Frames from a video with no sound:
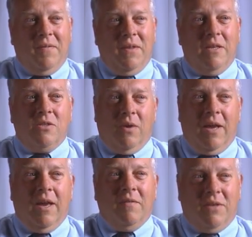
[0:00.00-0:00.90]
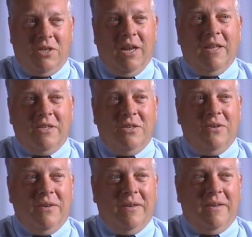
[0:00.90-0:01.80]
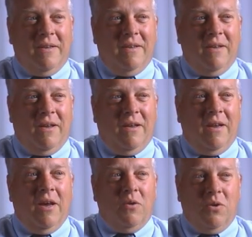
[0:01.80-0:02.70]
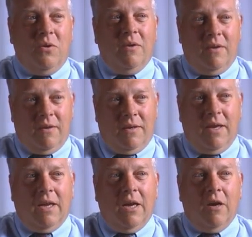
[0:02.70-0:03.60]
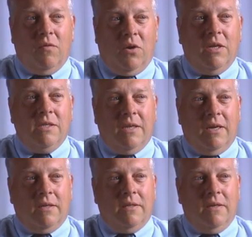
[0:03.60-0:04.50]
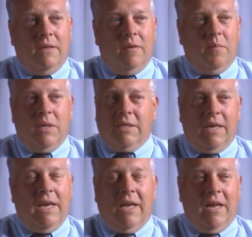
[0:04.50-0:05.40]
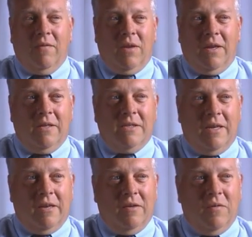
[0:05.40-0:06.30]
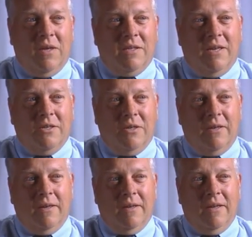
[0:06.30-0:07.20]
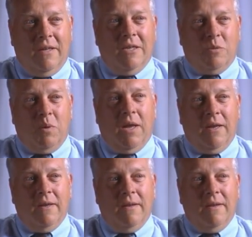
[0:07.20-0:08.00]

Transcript: And so I have to challenge you on how you take care of your insects, because I can't have any insect infestation in this plant.